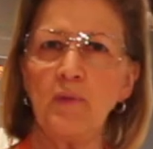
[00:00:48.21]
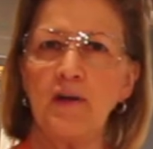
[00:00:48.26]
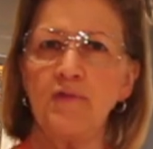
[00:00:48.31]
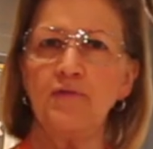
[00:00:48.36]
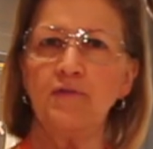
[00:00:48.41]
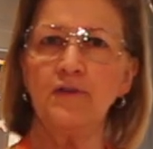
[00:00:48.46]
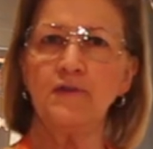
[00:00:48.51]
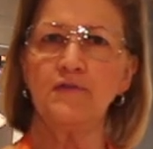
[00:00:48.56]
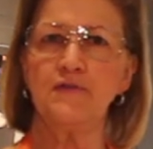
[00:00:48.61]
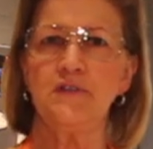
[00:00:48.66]
by
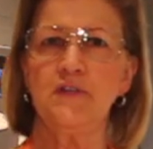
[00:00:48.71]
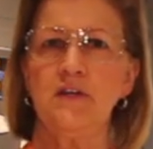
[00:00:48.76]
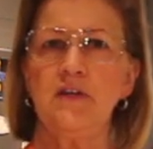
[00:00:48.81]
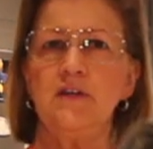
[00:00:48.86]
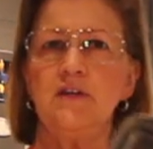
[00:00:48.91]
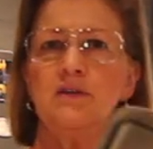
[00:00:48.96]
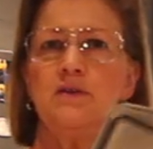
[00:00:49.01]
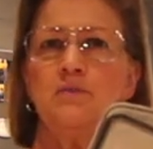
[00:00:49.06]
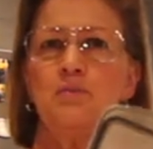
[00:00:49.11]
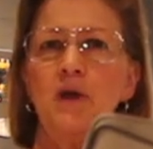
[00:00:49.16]

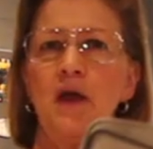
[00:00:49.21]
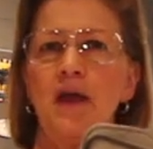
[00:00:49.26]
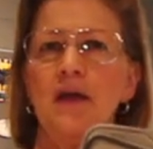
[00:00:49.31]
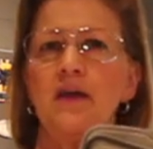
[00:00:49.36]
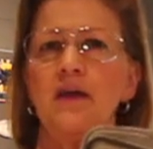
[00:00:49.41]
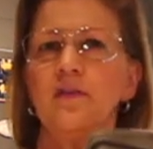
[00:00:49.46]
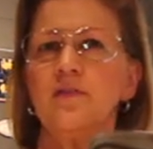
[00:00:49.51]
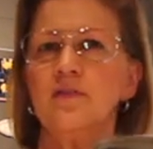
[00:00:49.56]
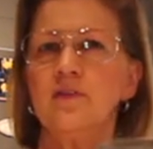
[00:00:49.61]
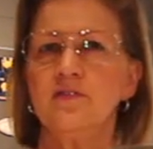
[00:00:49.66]
15
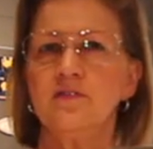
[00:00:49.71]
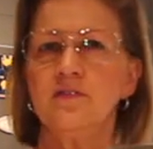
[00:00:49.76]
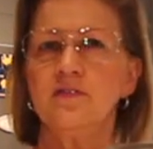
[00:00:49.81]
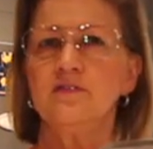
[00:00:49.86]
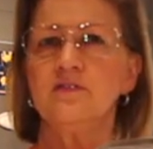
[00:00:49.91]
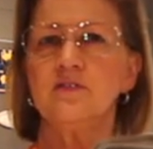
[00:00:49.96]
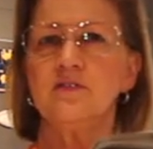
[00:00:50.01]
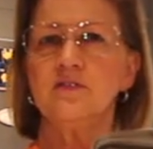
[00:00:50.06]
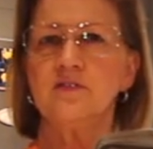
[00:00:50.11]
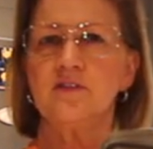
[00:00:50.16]
pan. This
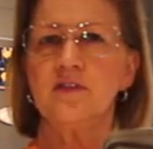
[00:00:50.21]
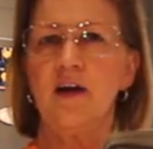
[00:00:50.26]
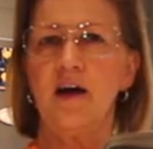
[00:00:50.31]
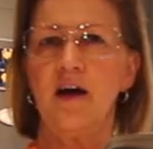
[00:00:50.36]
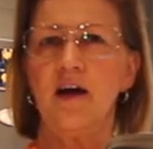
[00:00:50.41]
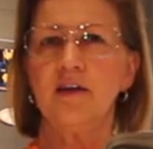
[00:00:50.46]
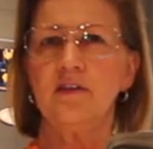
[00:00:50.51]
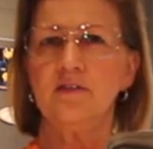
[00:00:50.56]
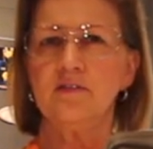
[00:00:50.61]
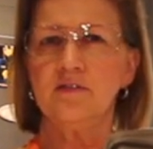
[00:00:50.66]
is the
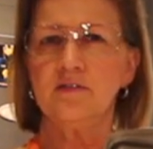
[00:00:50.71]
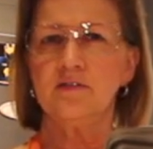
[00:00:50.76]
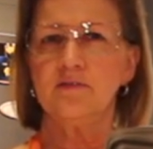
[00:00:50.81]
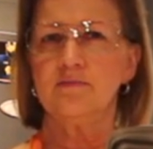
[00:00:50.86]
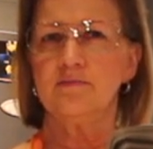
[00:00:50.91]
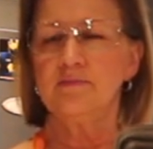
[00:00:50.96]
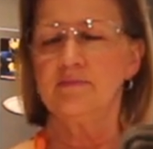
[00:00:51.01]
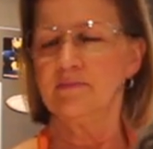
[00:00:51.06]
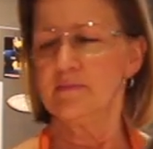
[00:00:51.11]
size.